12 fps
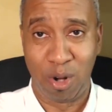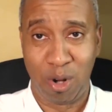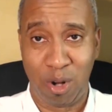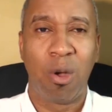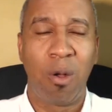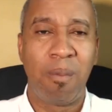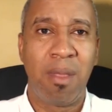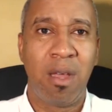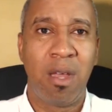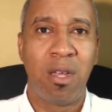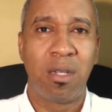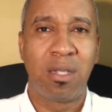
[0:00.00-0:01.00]
So
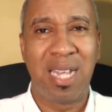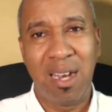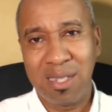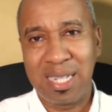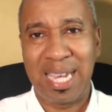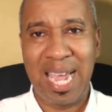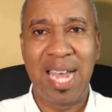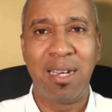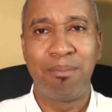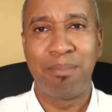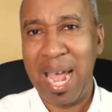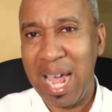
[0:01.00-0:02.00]
sellers can
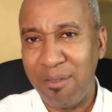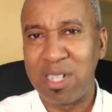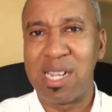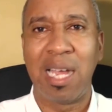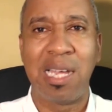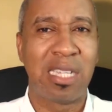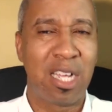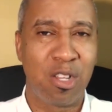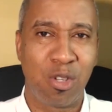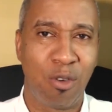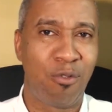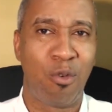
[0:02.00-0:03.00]
buy advertising and
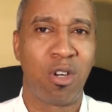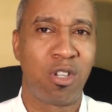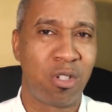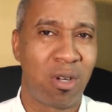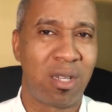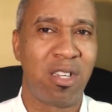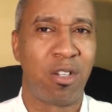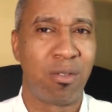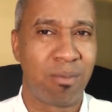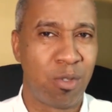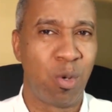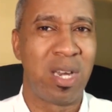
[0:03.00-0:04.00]
so forth to, you know,
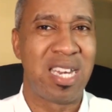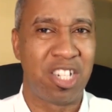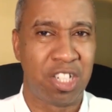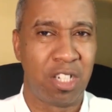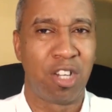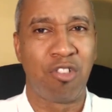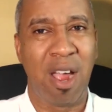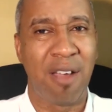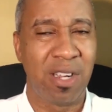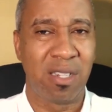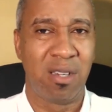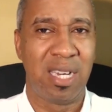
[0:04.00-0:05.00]
do additional
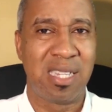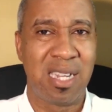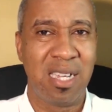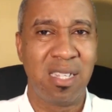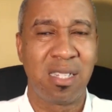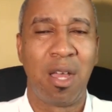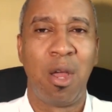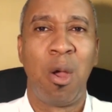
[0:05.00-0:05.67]
traffic to listings.